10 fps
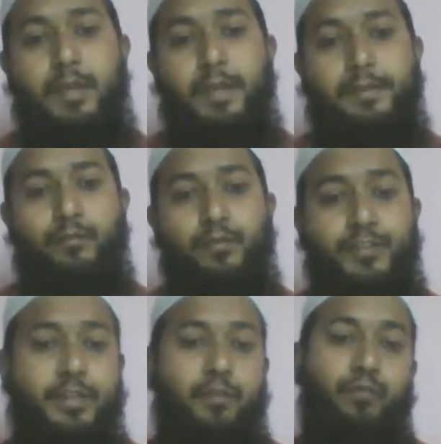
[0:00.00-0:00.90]
in the
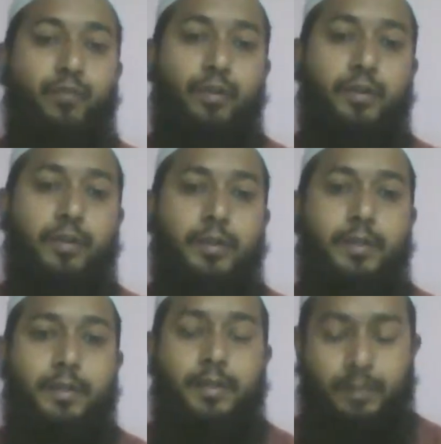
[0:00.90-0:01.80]
Western world
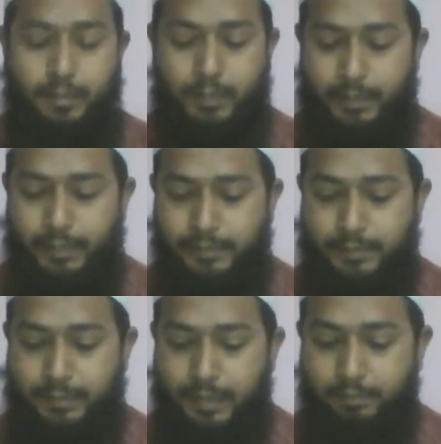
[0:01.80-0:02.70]

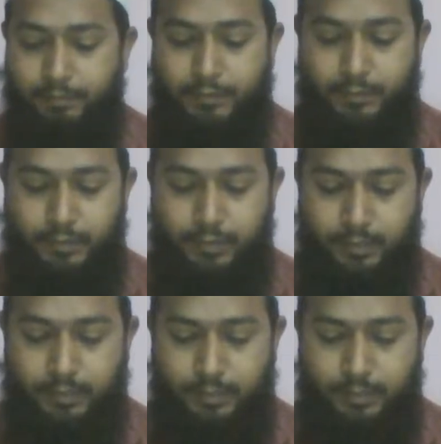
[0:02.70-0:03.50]
as Avicenna,